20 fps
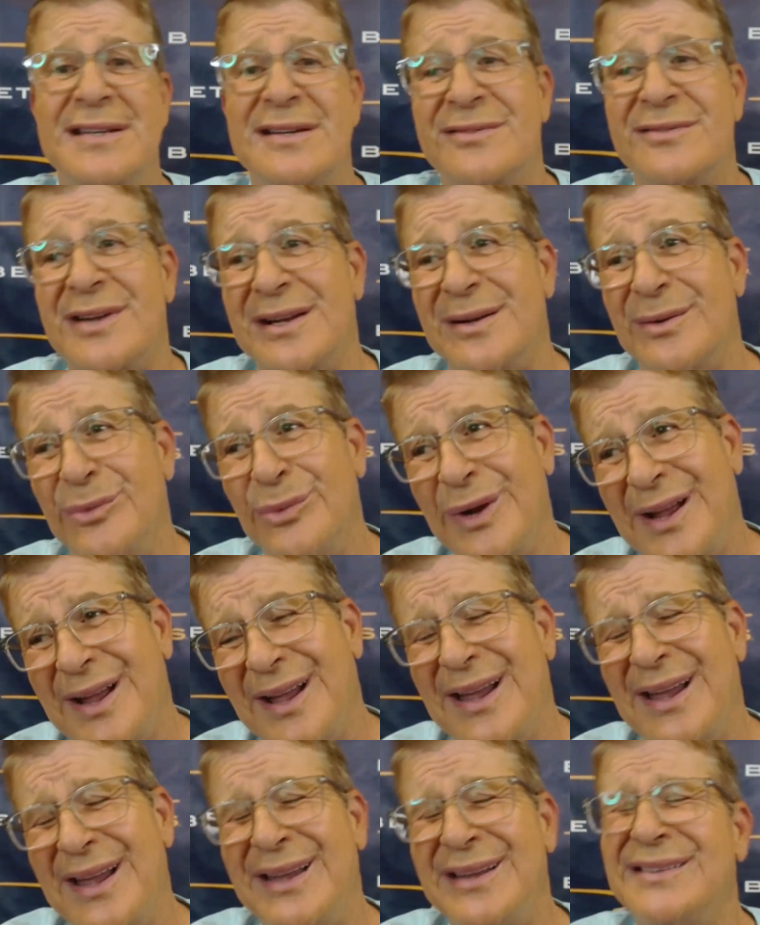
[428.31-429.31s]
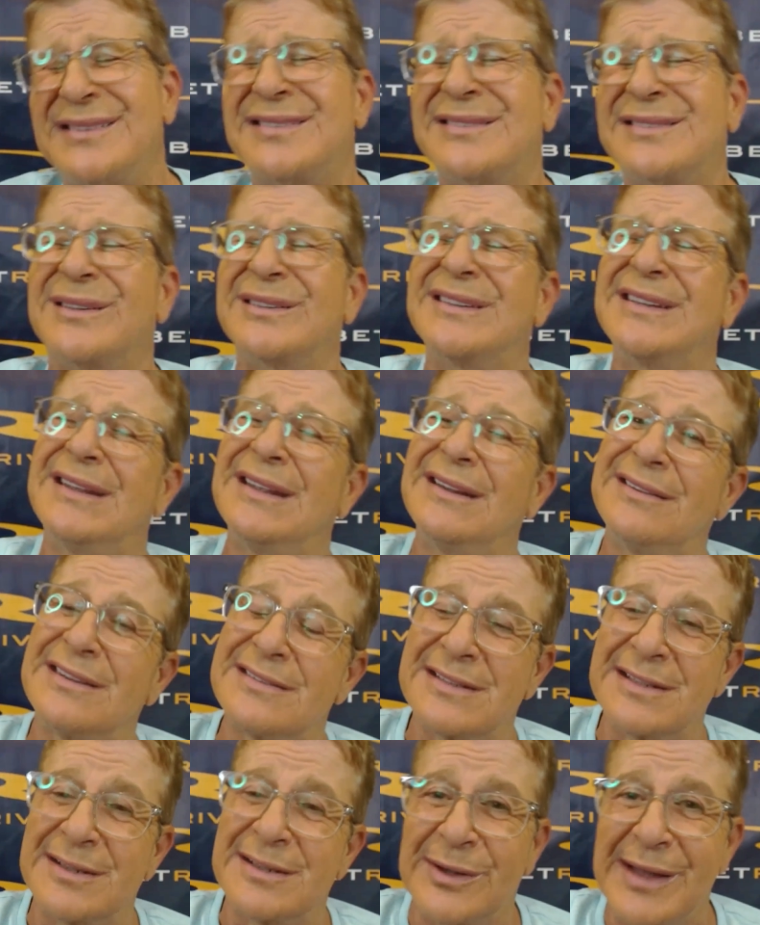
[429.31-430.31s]
He doesn't hit right away. You start
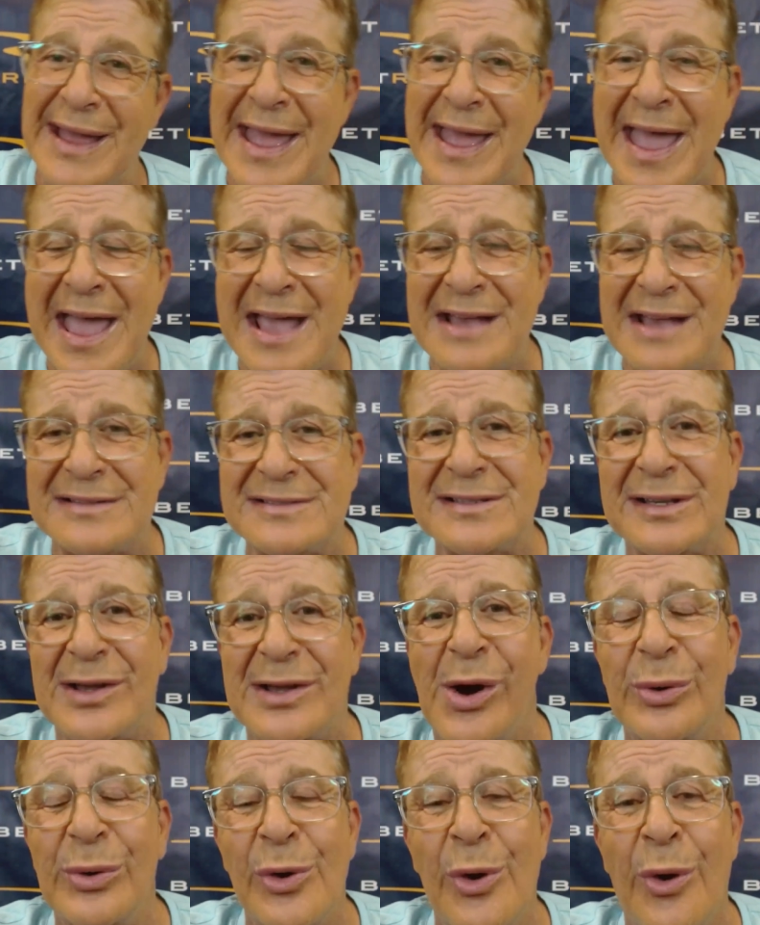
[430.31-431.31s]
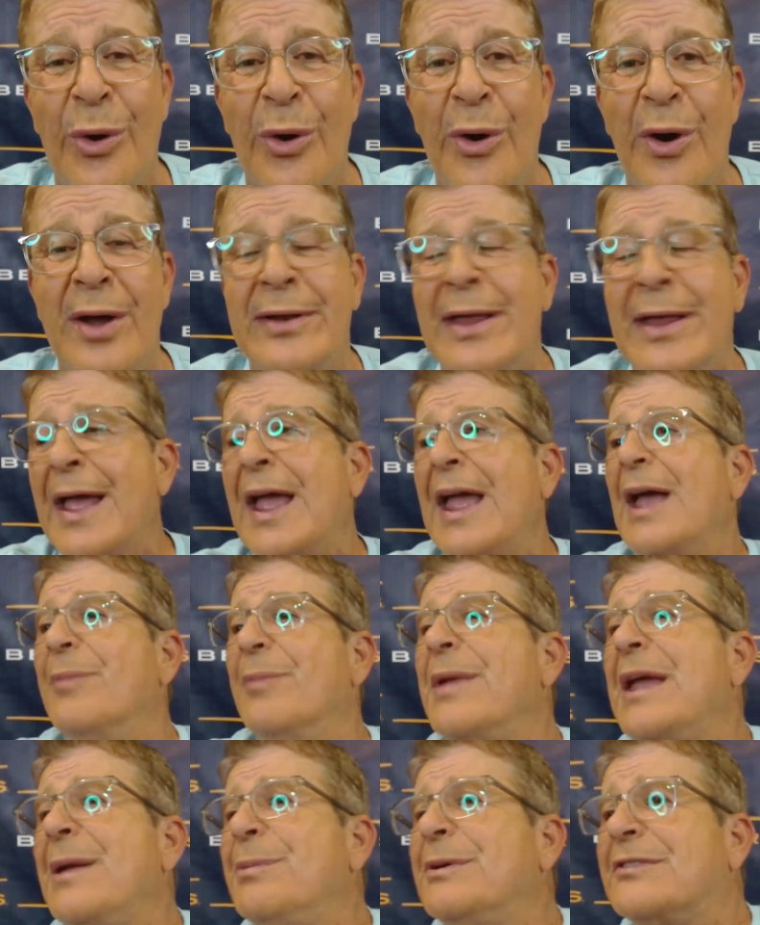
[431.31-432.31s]
to get this little angst going on.
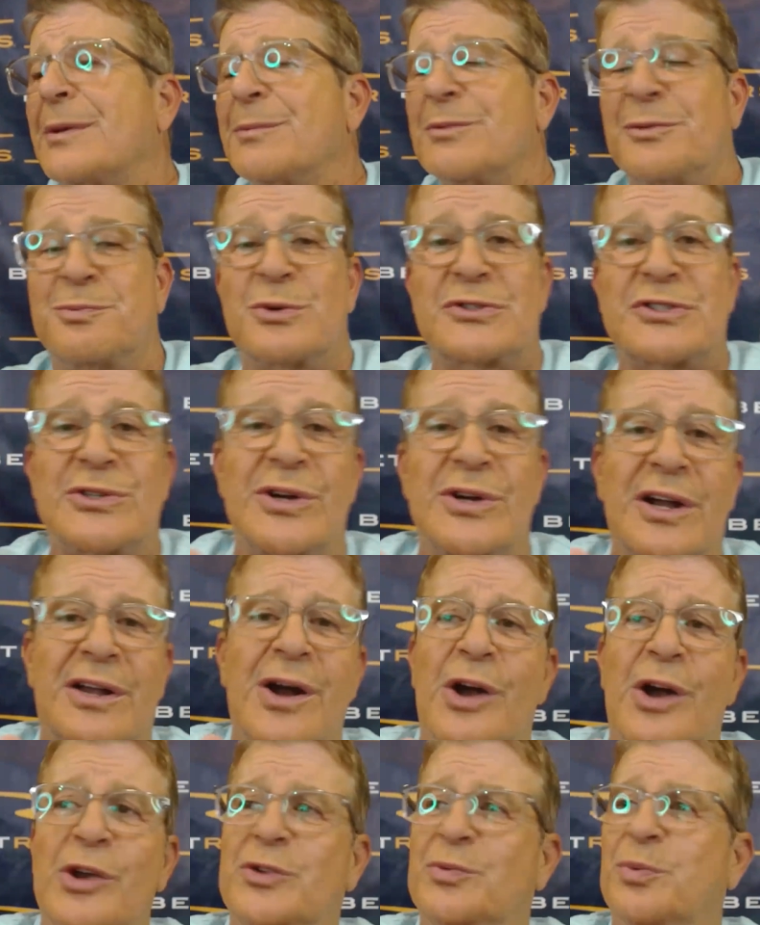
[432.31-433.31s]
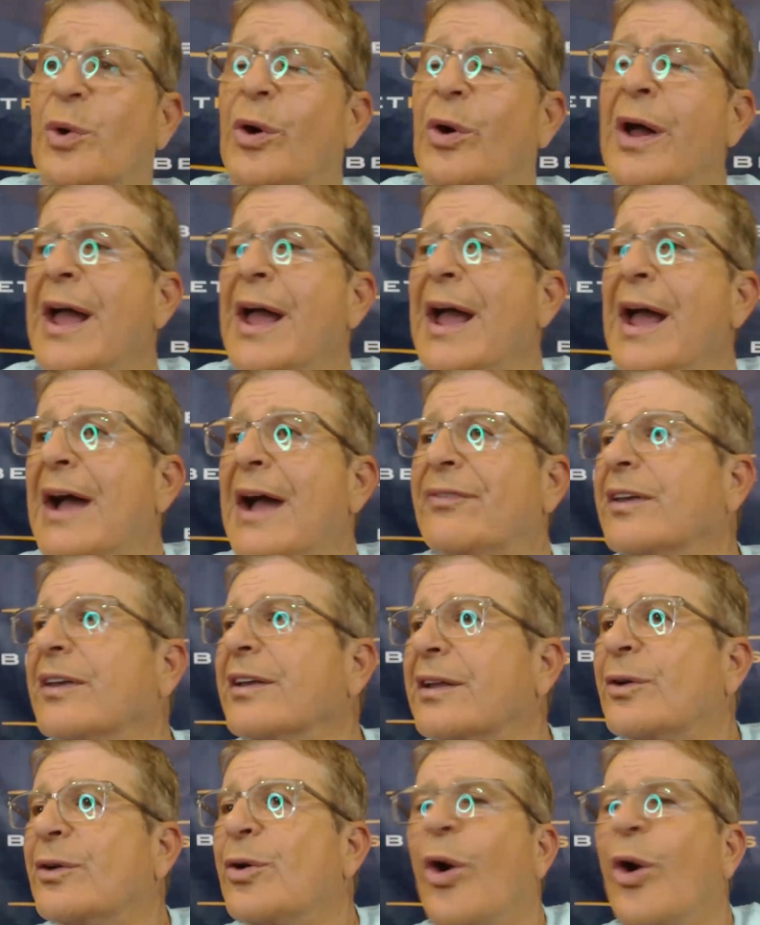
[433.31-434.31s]
And maybe some sports talk hosts will
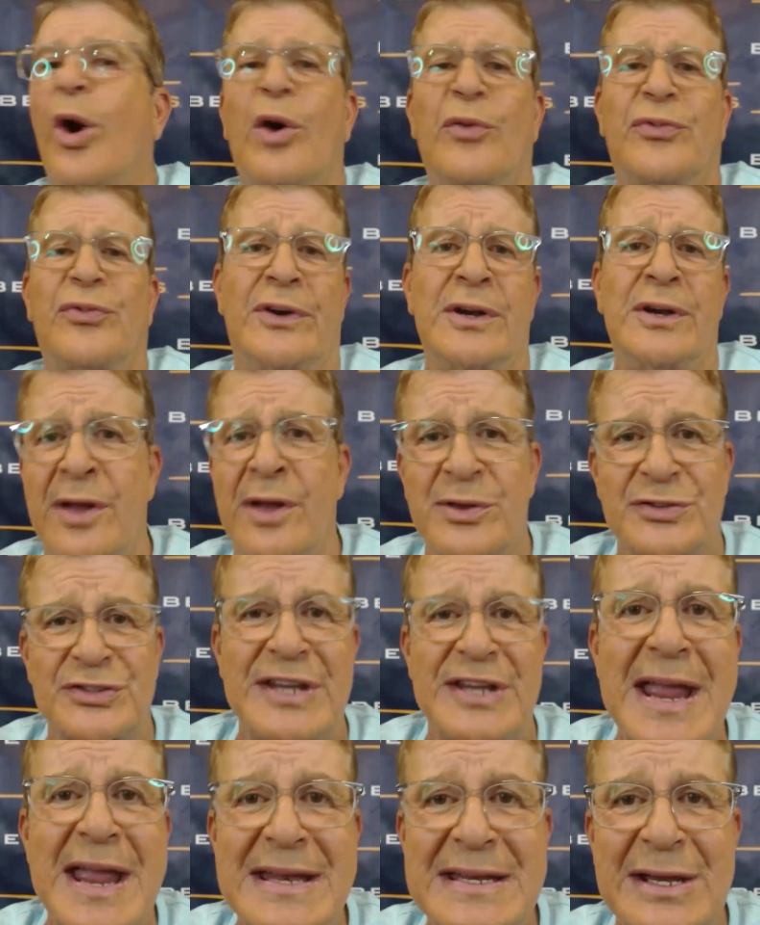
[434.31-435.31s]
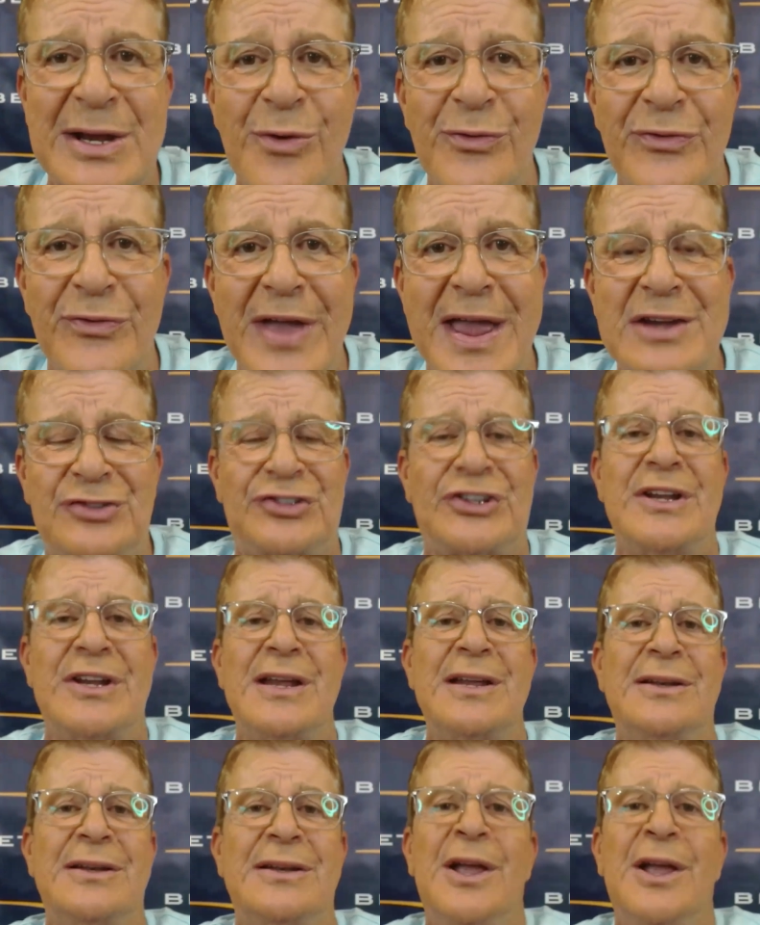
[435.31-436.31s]
have to call for another standing
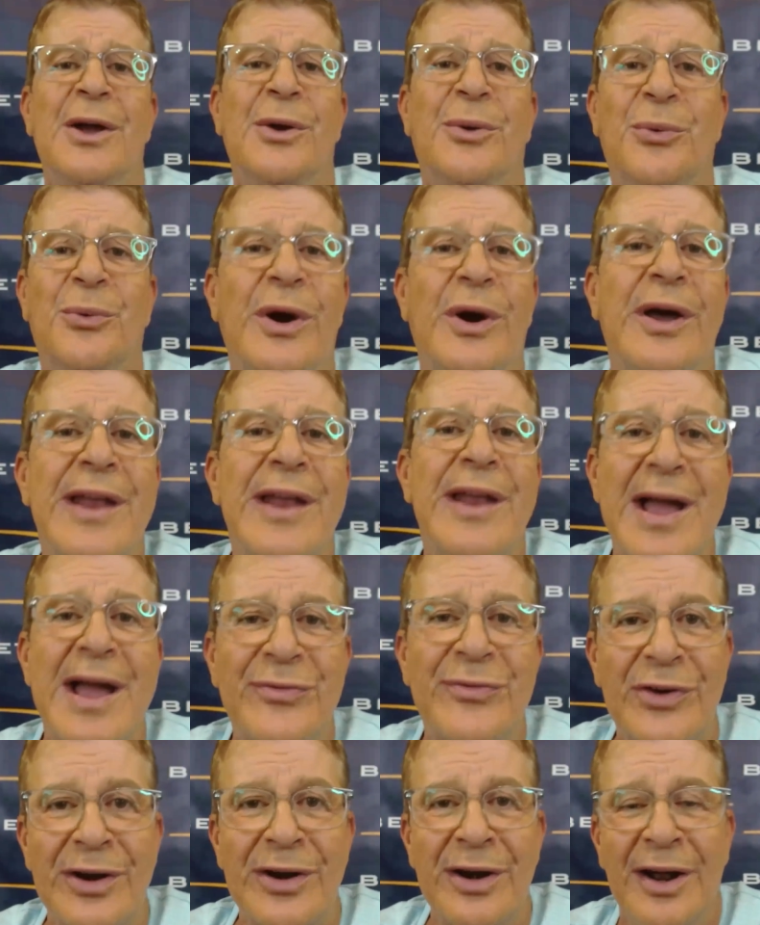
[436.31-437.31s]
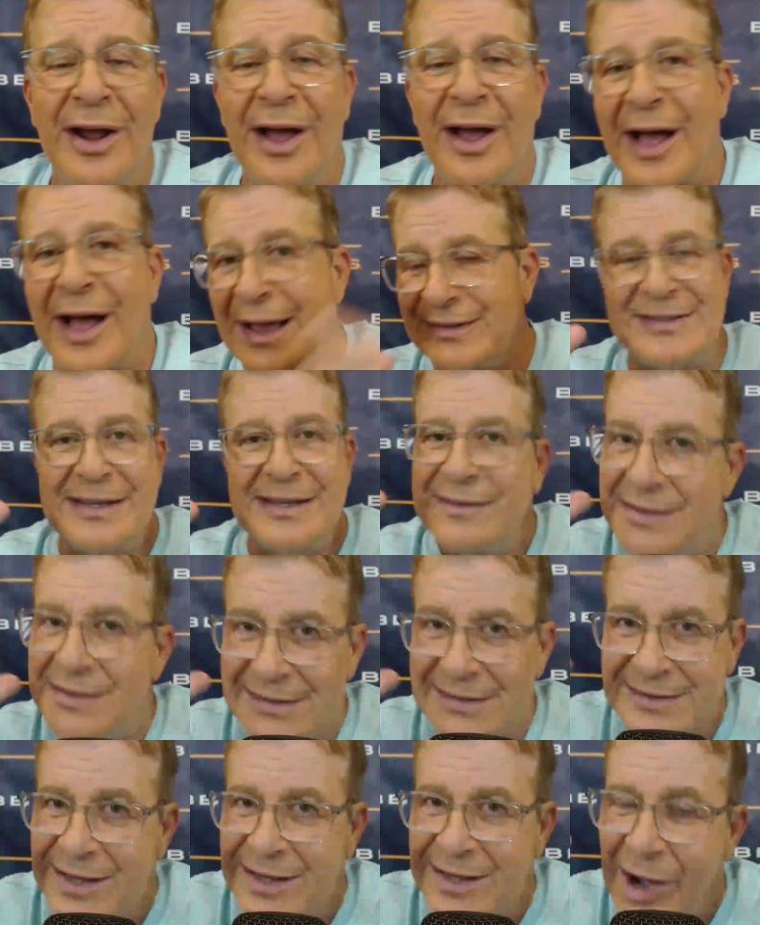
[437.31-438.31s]
ovation, whatever. I see
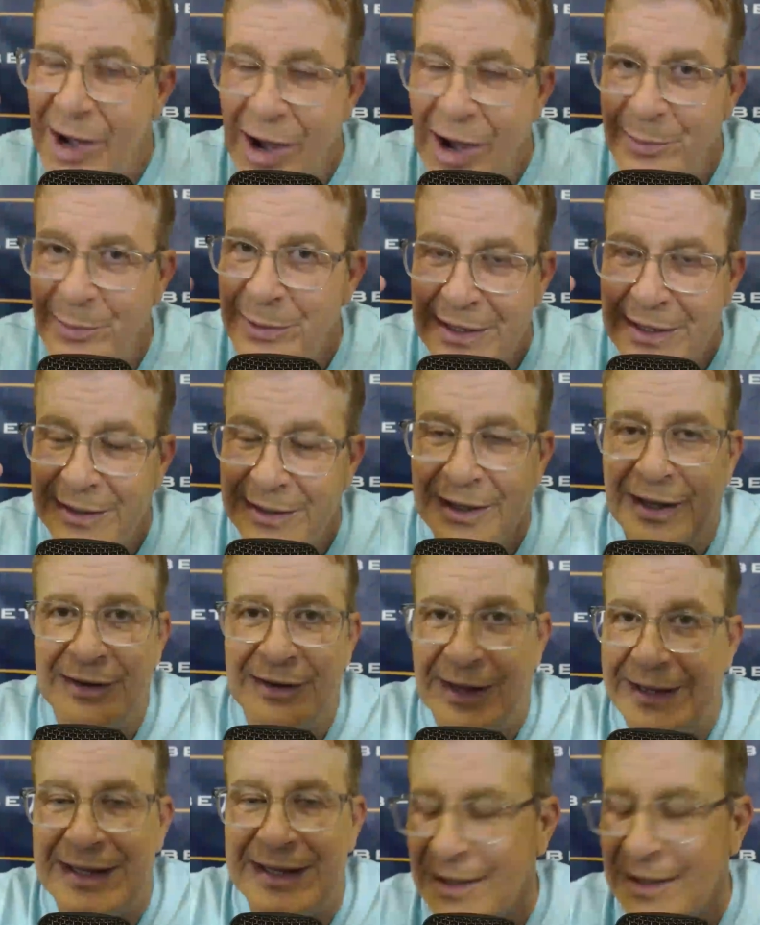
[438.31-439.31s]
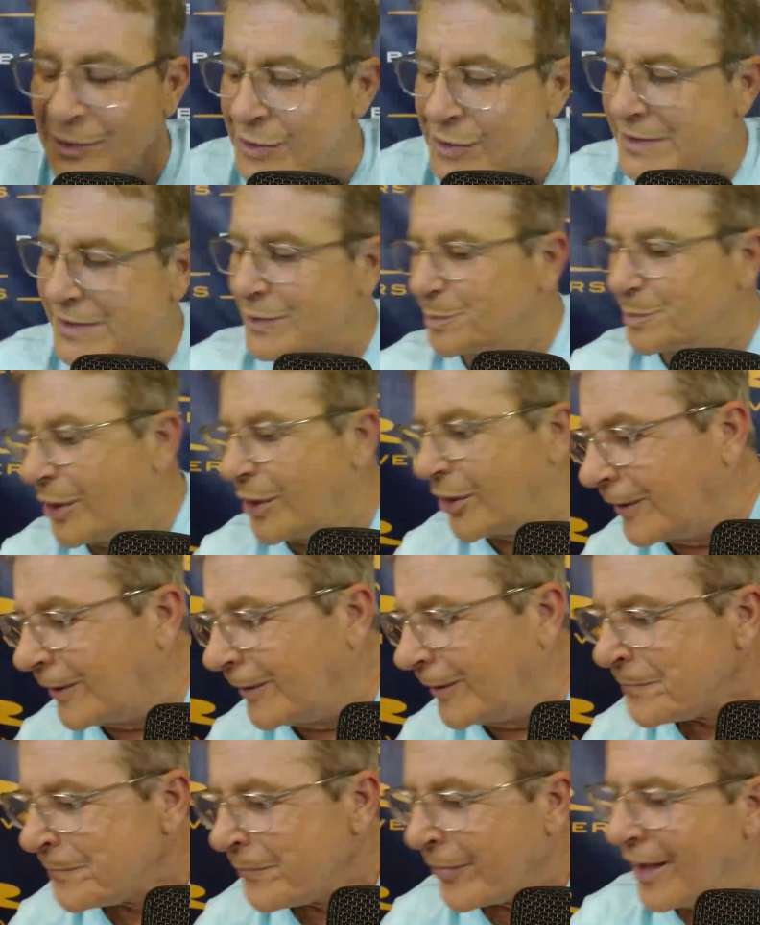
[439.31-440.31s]
this coming like in a crystal
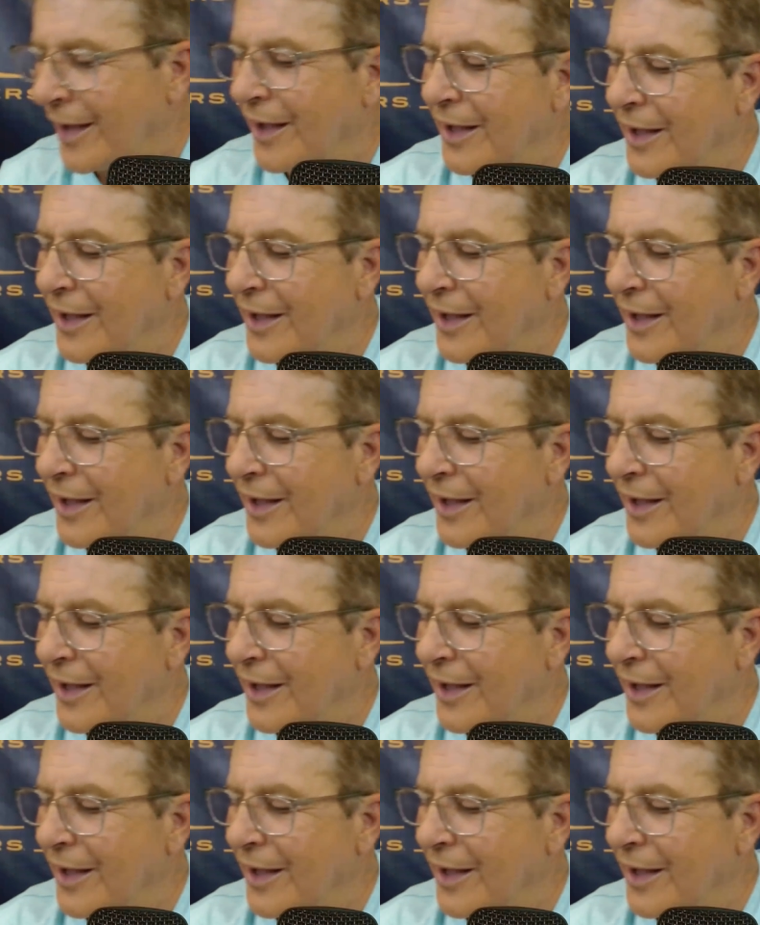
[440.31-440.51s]
ball.